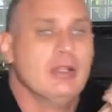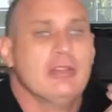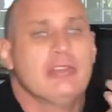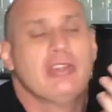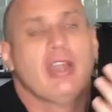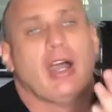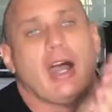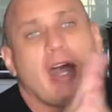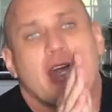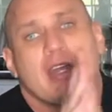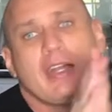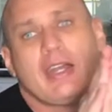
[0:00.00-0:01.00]
So
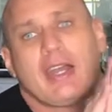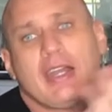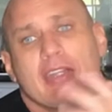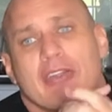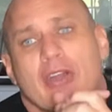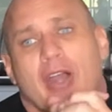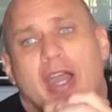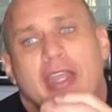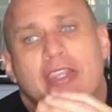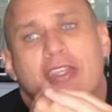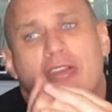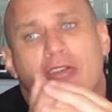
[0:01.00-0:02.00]
yeah, I
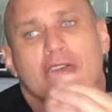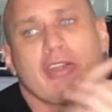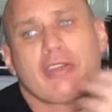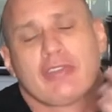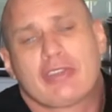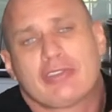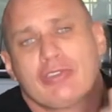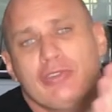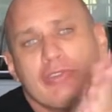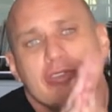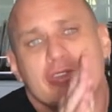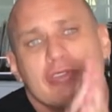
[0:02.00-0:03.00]
hear a lot of
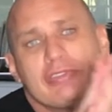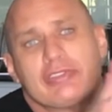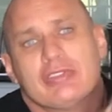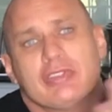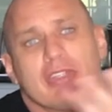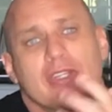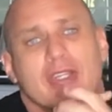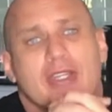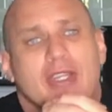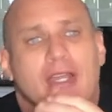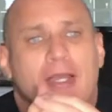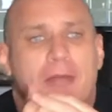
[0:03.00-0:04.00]
excuses.
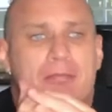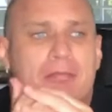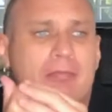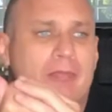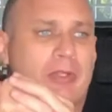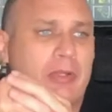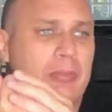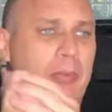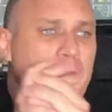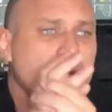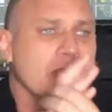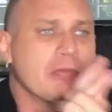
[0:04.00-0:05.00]
A lot of
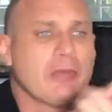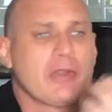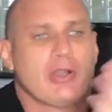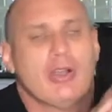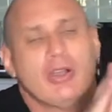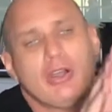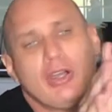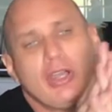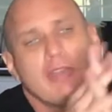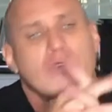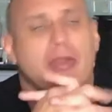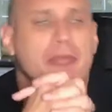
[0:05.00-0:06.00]
people come to me and they go, oh, I
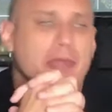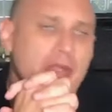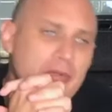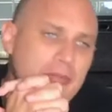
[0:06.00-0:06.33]
haven't updated